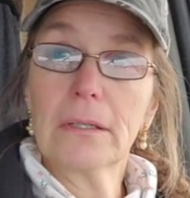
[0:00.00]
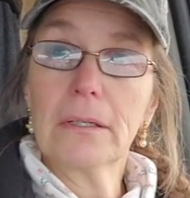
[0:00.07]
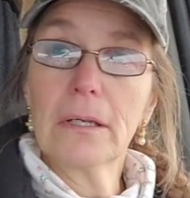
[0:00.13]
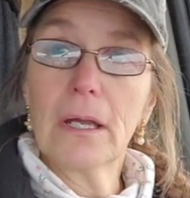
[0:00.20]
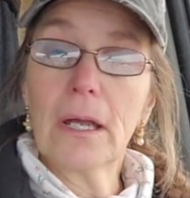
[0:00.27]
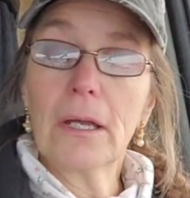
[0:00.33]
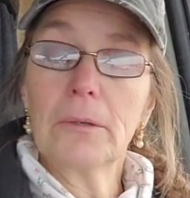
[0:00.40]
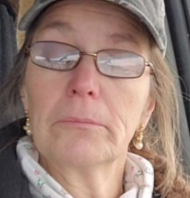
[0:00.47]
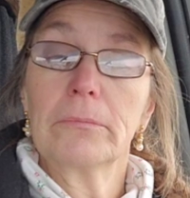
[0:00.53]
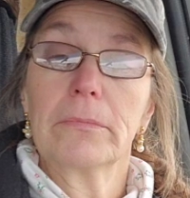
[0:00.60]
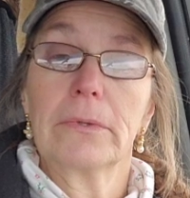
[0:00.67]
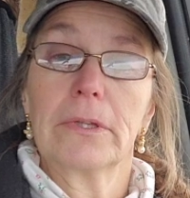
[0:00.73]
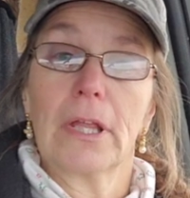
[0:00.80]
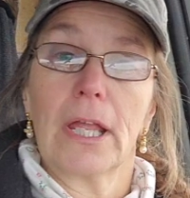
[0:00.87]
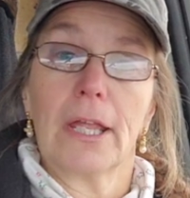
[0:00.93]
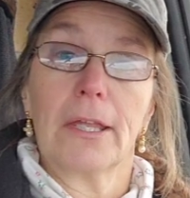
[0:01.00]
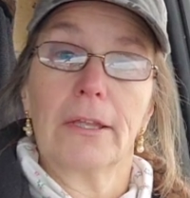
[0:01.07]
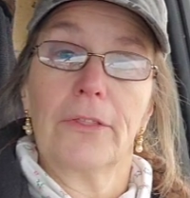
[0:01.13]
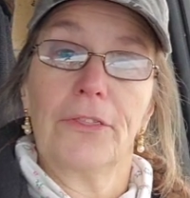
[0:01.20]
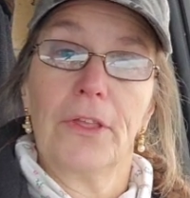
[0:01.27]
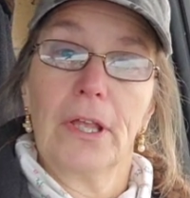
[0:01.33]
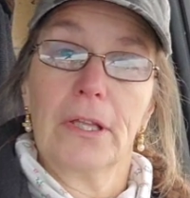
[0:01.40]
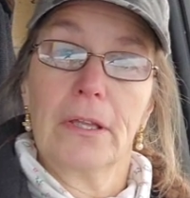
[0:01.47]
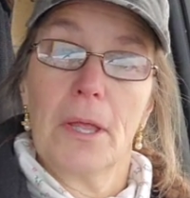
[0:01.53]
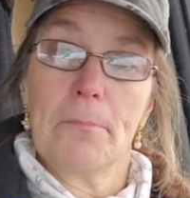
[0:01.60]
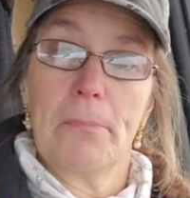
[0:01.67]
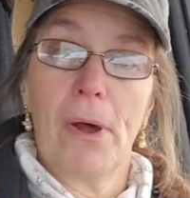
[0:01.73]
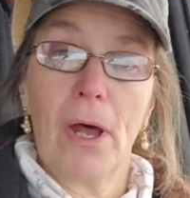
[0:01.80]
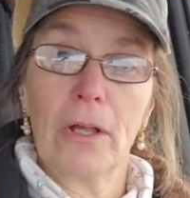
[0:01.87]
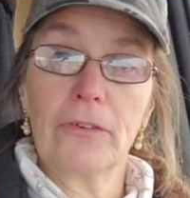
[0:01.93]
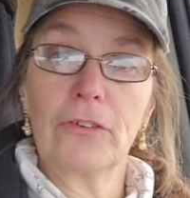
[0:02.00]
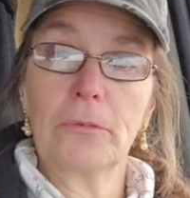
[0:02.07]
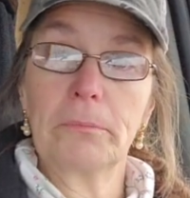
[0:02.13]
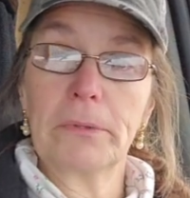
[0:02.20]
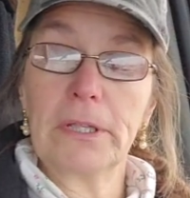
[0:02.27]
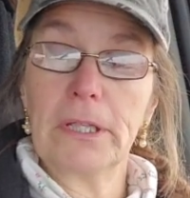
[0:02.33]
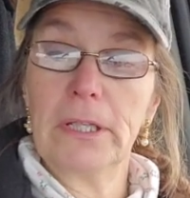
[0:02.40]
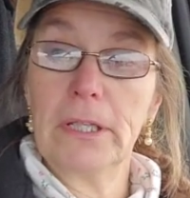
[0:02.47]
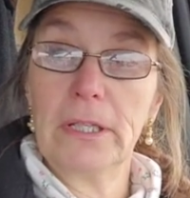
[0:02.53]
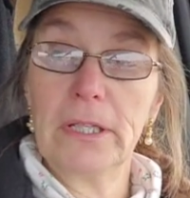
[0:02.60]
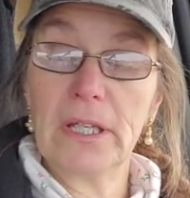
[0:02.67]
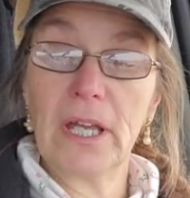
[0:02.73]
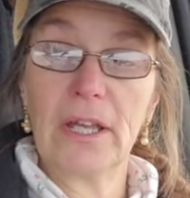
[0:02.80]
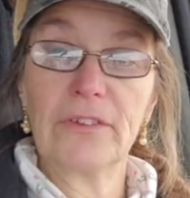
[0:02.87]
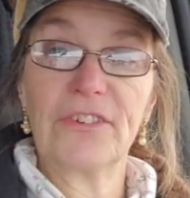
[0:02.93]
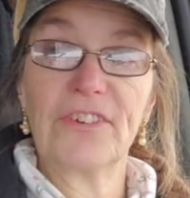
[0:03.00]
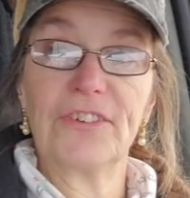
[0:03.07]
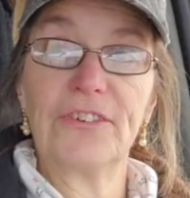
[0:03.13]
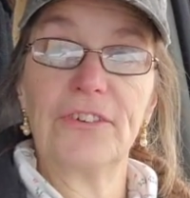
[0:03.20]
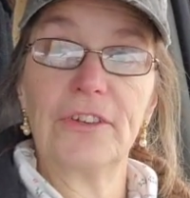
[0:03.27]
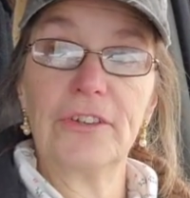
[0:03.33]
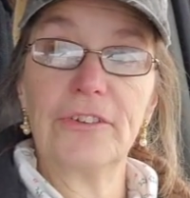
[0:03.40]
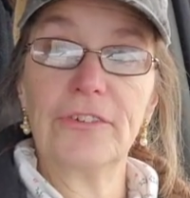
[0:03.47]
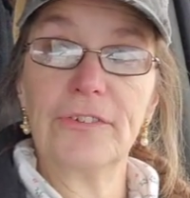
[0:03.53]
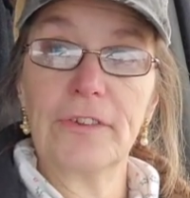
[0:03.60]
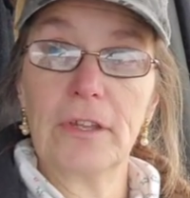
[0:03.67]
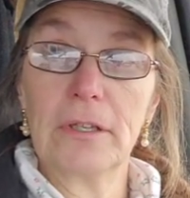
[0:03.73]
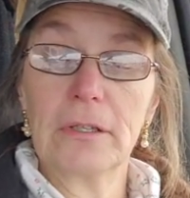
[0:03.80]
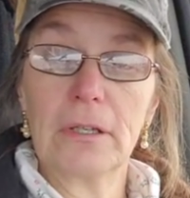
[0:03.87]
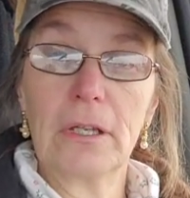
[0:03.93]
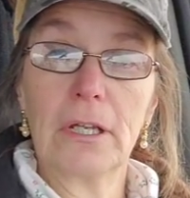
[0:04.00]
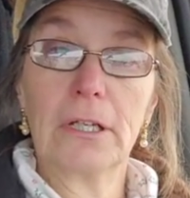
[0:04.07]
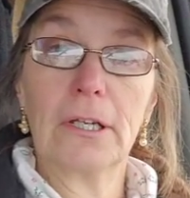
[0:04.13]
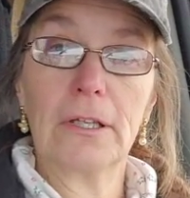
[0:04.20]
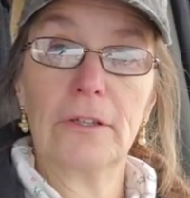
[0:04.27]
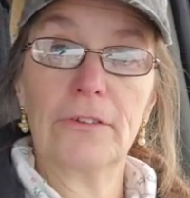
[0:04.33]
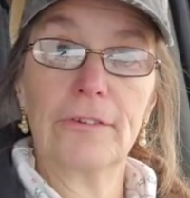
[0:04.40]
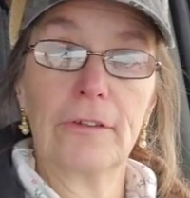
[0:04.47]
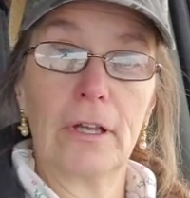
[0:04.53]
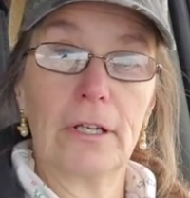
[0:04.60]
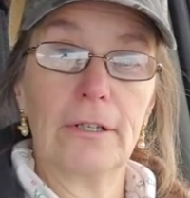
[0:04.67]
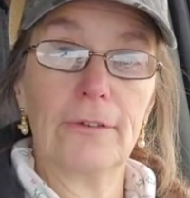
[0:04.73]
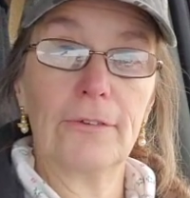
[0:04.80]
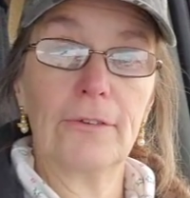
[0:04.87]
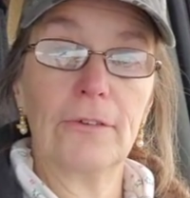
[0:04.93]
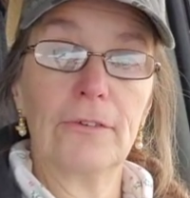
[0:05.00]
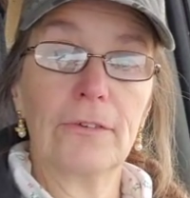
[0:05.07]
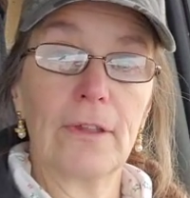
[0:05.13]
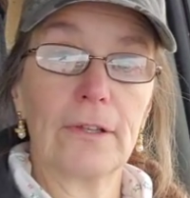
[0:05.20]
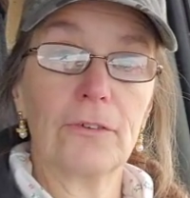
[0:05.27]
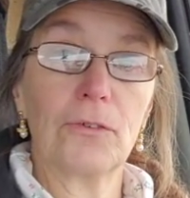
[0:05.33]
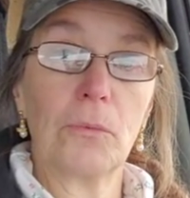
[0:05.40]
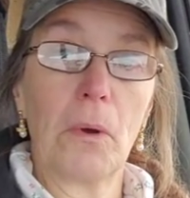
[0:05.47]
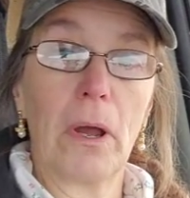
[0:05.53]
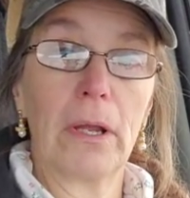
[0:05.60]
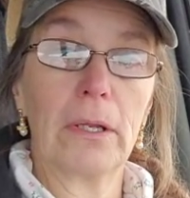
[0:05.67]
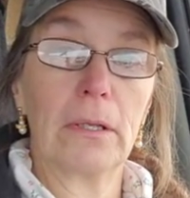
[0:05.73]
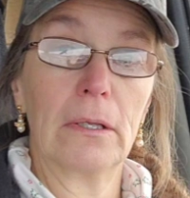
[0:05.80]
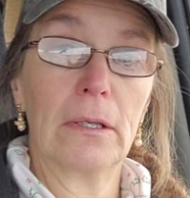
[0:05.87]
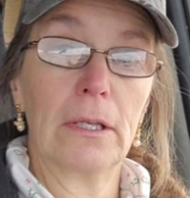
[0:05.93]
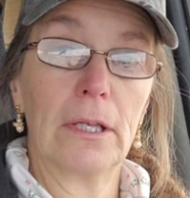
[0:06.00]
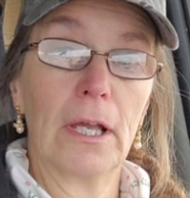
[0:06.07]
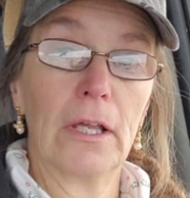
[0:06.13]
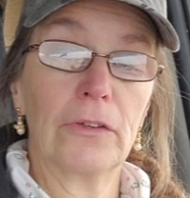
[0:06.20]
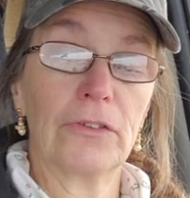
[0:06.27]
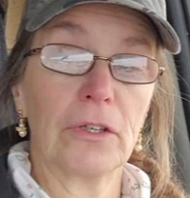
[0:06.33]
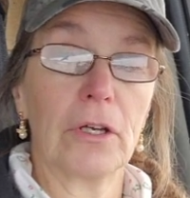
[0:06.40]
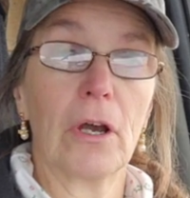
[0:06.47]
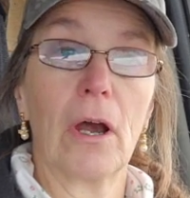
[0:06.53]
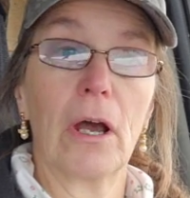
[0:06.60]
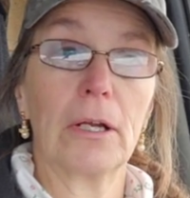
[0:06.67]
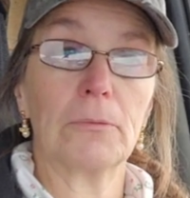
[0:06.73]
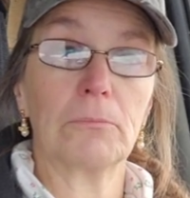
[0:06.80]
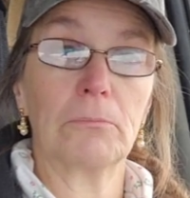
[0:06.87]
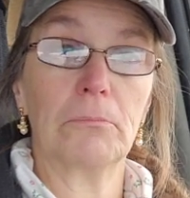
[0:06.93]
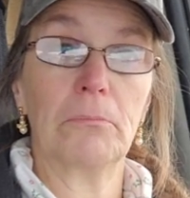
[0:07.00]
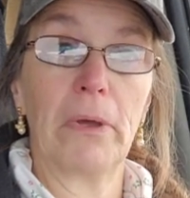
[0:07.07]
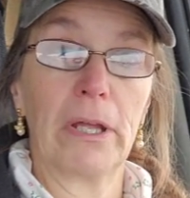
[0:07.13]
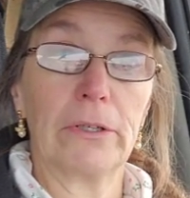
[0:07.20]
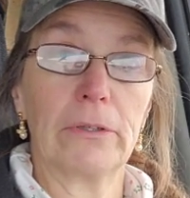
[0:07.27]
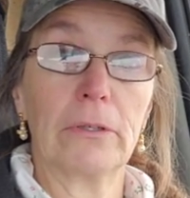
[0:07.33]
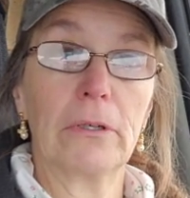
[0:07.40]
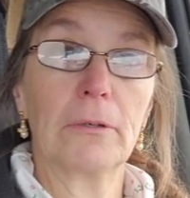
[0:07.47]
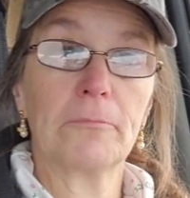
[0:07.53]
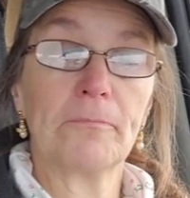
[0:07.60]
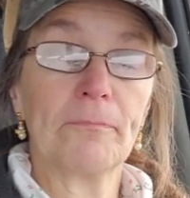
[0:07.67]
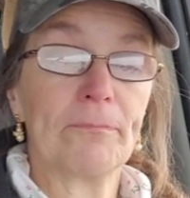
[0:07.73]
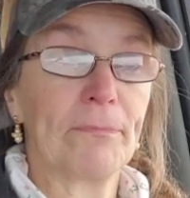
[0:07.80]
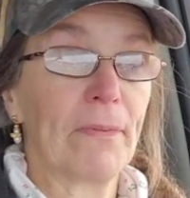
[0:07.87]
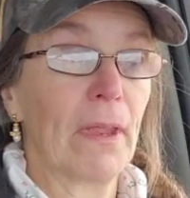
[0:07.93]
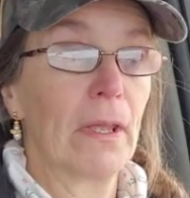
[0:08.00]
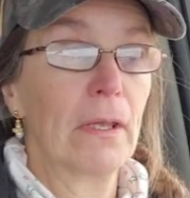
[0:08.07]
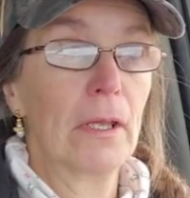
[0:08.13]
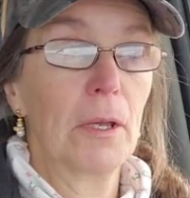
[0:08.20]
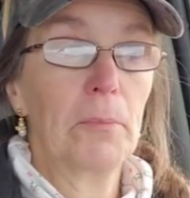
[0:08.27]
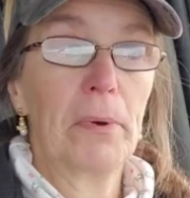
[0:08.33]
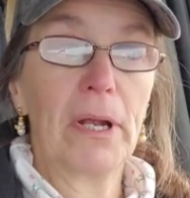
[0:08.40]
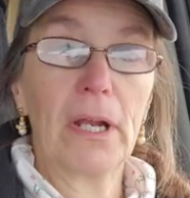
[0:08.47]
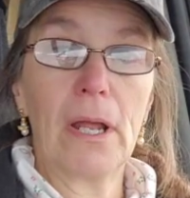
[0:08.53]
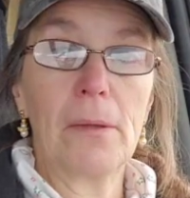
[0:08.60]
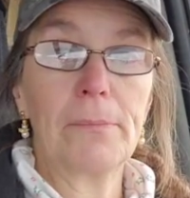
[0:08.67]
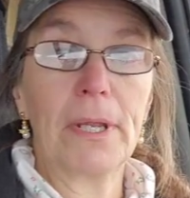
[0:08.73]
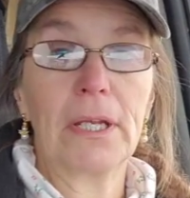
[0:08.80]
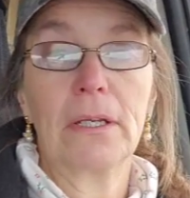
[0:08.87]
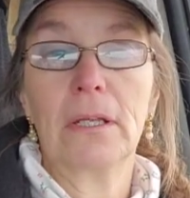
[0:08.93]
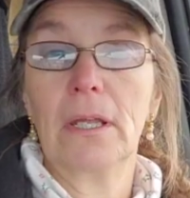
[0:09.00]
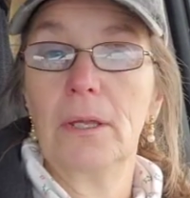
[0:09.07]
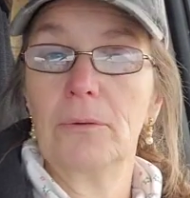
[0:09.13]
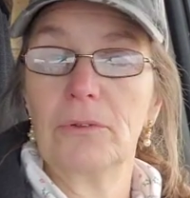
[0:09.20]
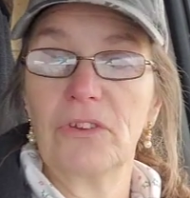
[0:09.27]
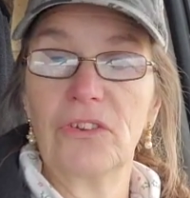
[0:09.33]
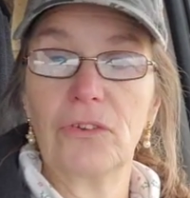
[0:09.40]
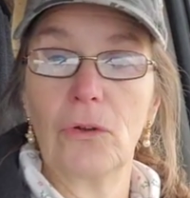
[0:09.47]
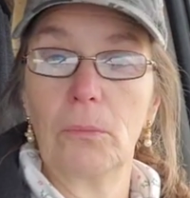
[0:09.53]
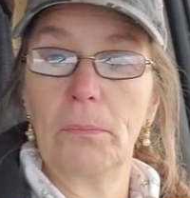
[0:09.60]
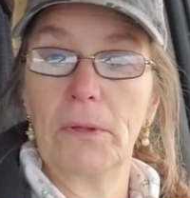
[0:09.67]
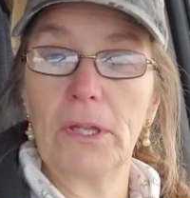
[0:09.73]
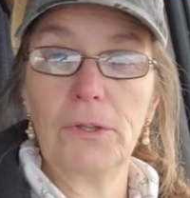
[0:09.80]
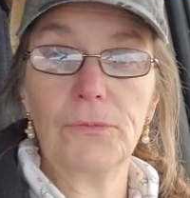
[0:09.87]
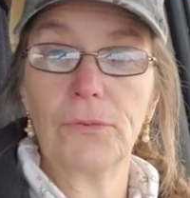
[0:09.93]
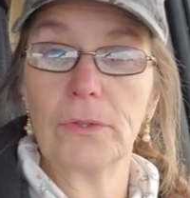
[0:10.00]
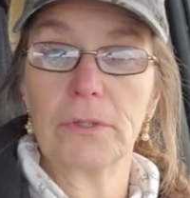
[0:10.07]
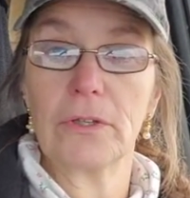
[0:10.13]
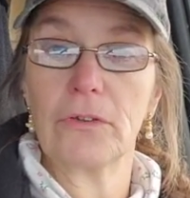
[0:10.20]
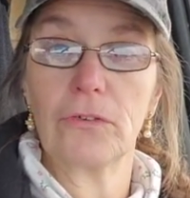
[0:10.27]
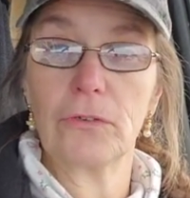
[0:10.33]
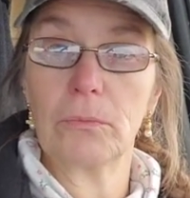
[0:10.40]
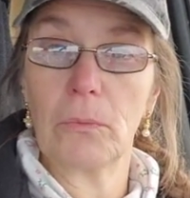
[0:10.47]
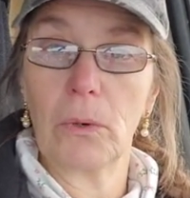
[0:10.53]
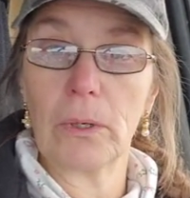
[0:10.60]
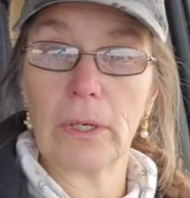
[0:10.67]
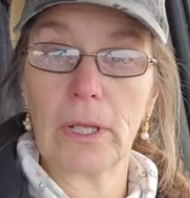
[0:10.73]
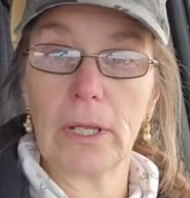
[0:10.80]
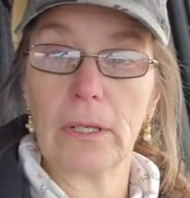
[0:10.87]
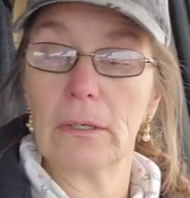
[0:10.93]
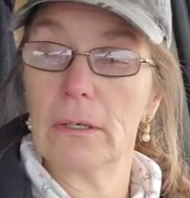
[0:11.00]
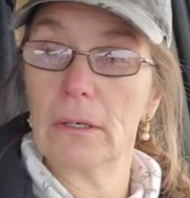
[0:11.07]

Um, they think that possibly he has a cyst in his sinuses. That's why he hasn't gotten better. But, I mean, he was so playful this morning.